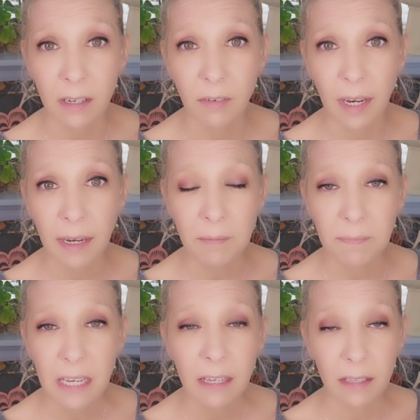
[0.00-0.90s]
Right?
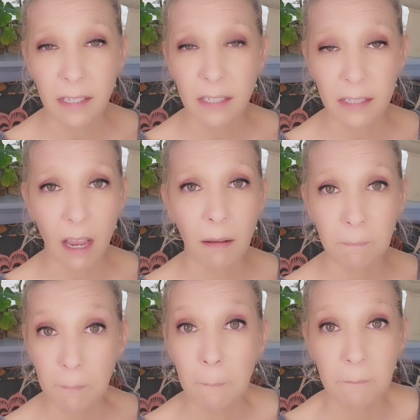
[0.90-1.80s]
This is
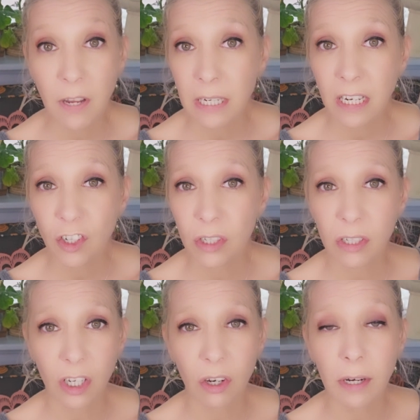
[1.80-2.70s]
financial
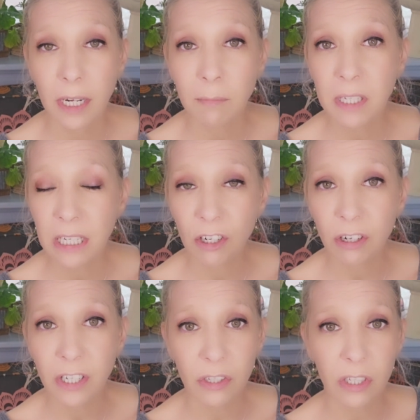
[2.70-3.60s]
security,
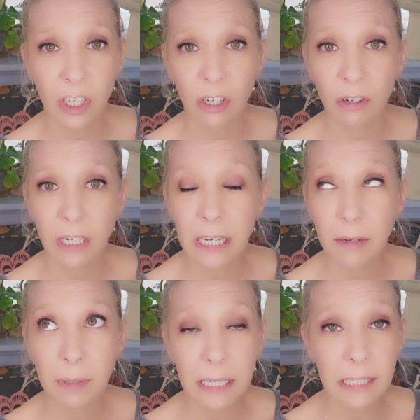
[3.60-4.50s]
material security,
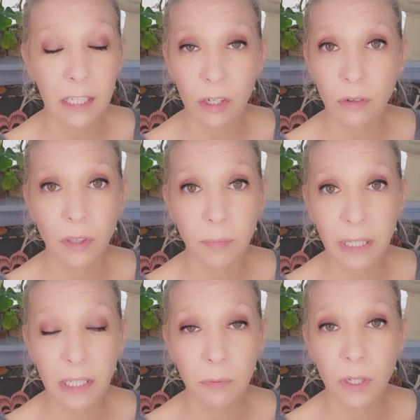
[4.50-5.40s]
place, the
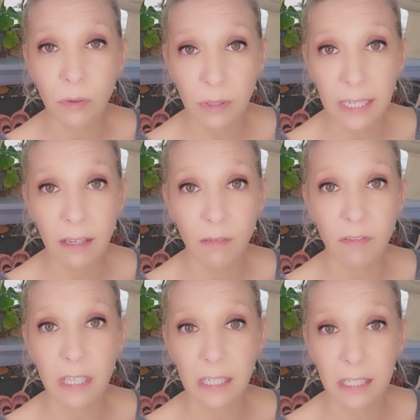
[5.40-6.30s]
place where you
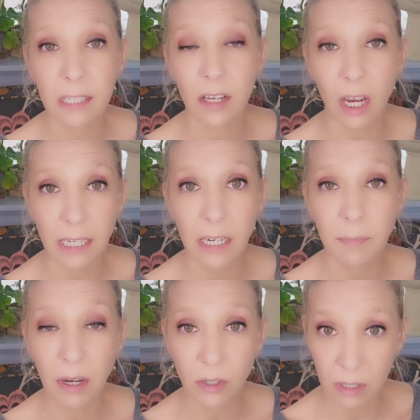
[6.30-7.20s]
live. This is talking
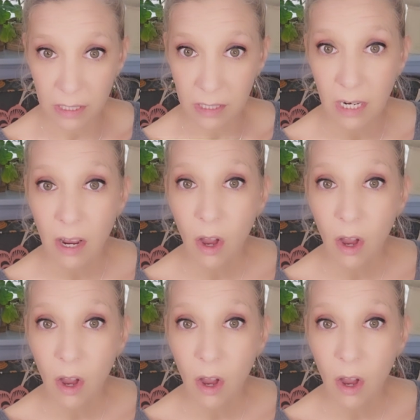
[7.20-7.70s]
about this